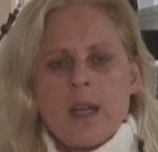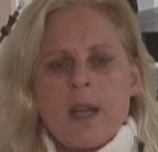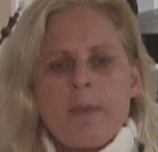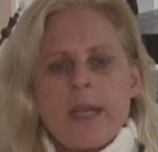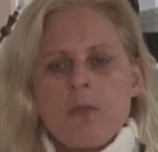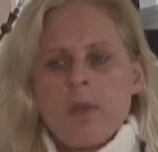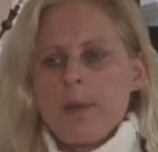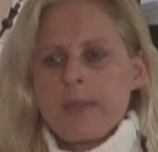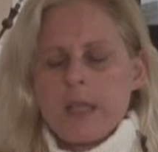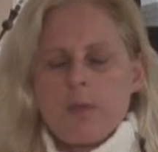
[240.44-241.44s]
and it
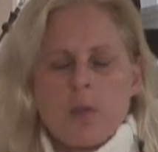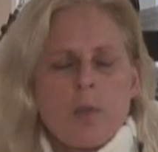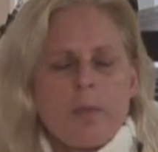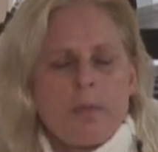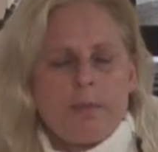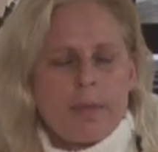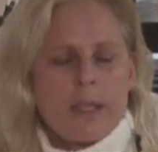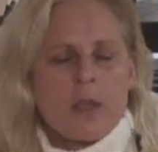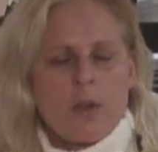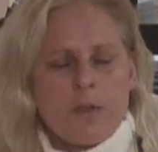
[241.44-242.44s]
rubs off on
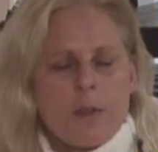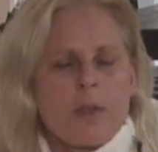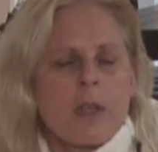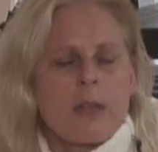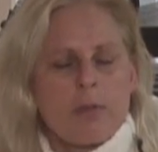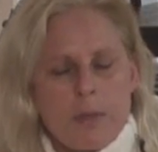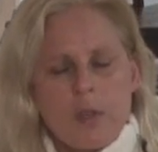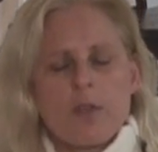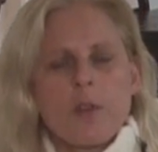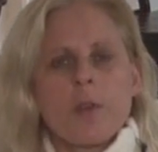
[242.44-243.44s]

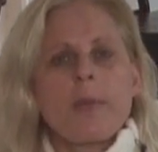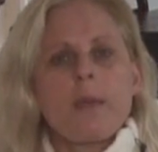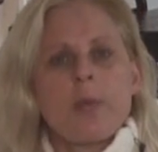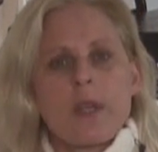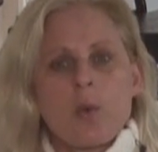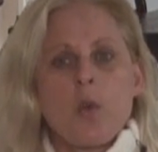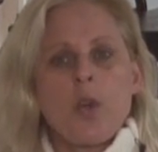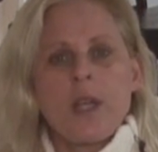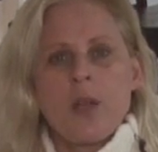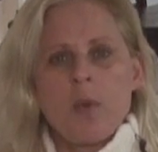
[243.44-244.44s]
the people that are
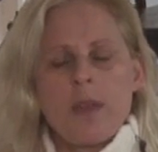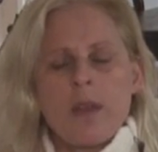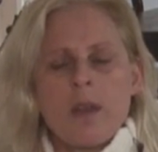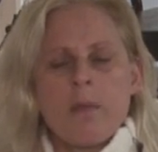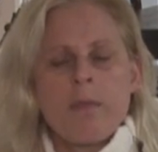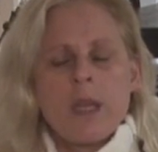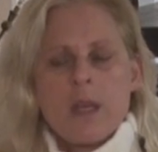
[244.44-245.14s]
working with him.